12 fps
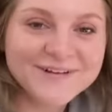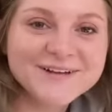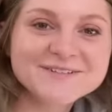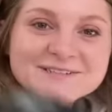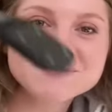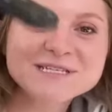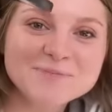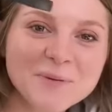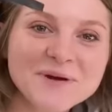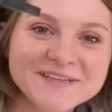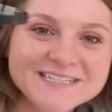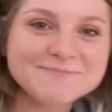videos of me
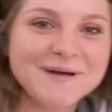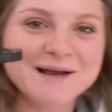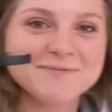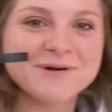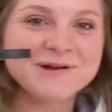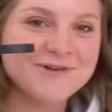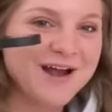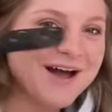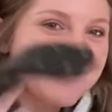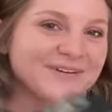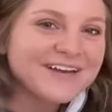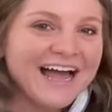sporting this bad boy
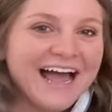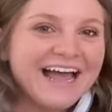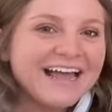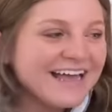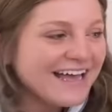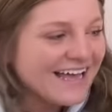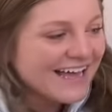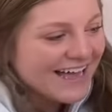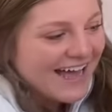around. I,